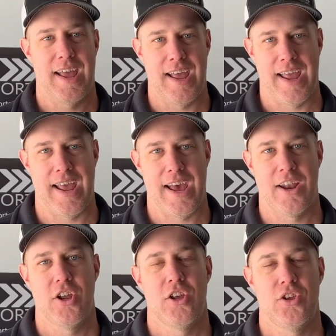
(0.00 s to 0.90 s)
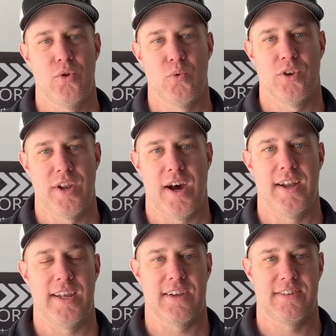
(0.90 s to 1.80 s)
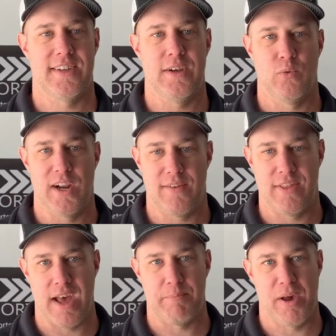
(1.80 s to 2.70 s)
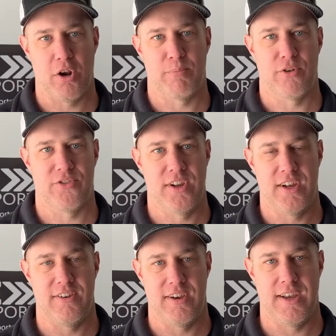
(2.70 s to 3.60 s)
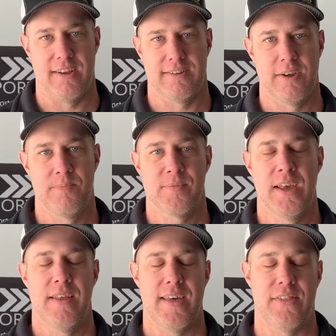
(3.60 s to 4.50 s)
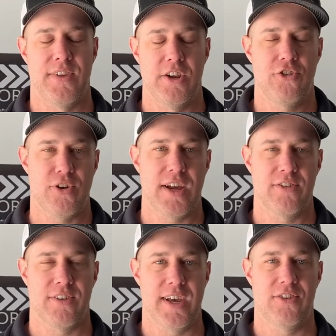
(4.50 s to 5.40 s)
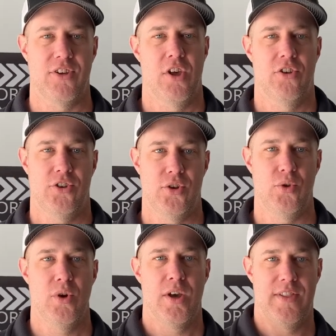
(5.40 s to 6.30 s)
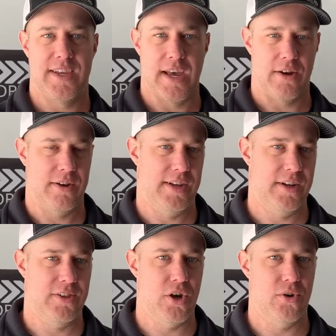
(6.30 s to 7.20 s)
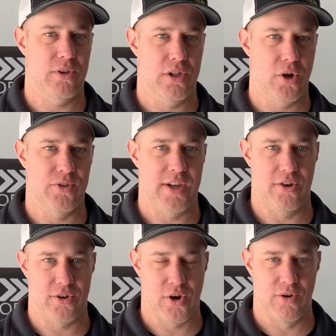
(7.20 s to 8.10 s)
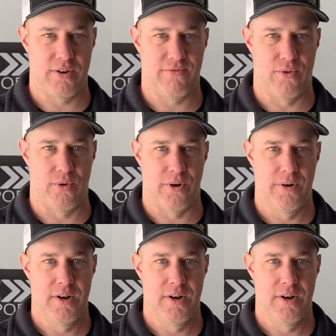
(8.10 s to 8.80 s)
and you will not exceed whatever that pedal percentage is. That then translates to the calculated load that you're going for